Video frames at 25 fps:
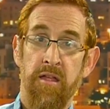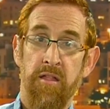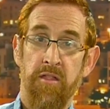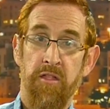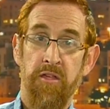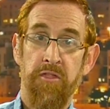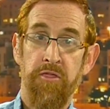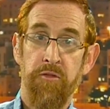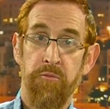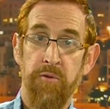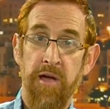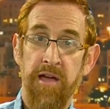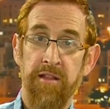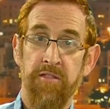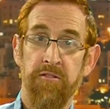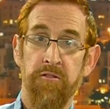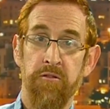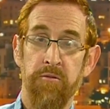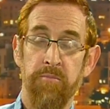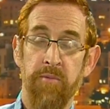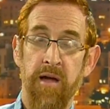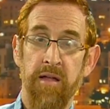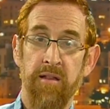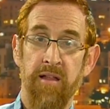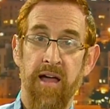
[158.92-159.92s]
the threat
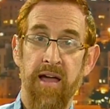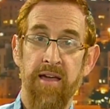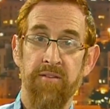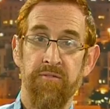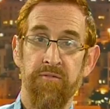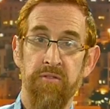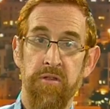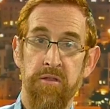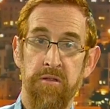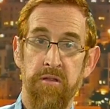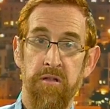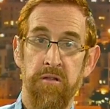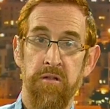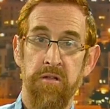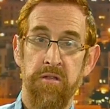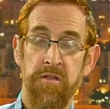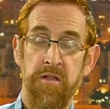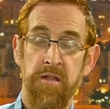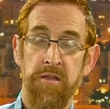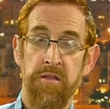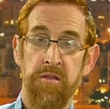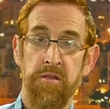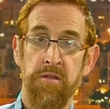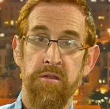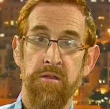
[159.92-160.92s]
to my life still
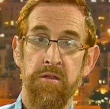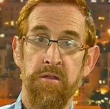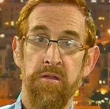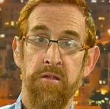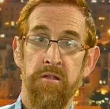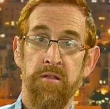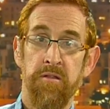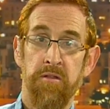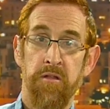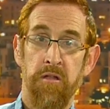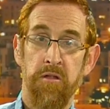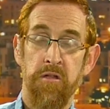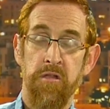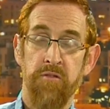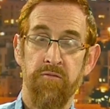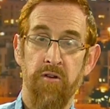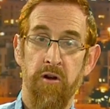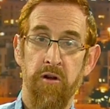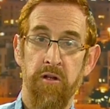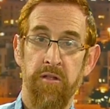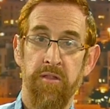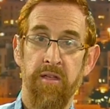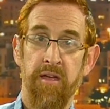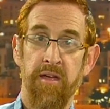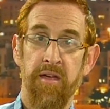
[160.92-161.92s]
exists till this
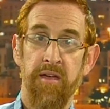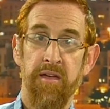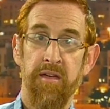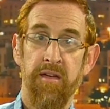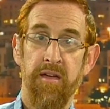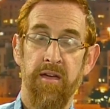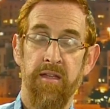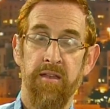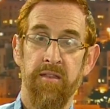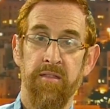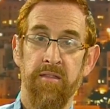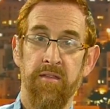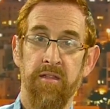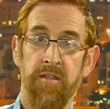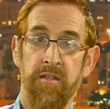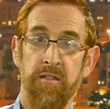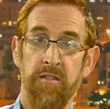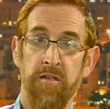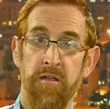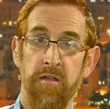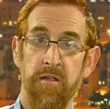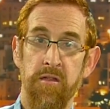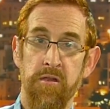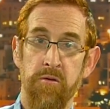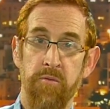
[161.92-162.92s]
very day, and
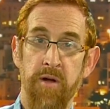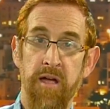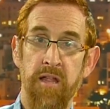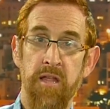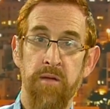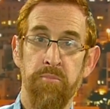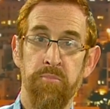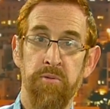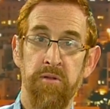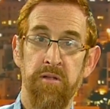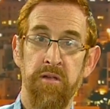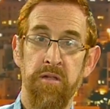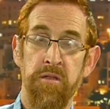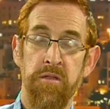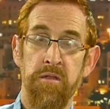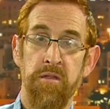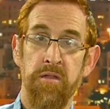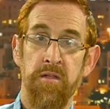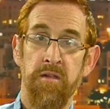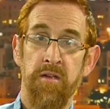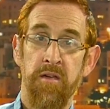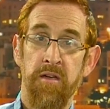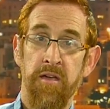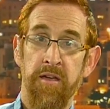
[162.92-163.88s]
the Israeli police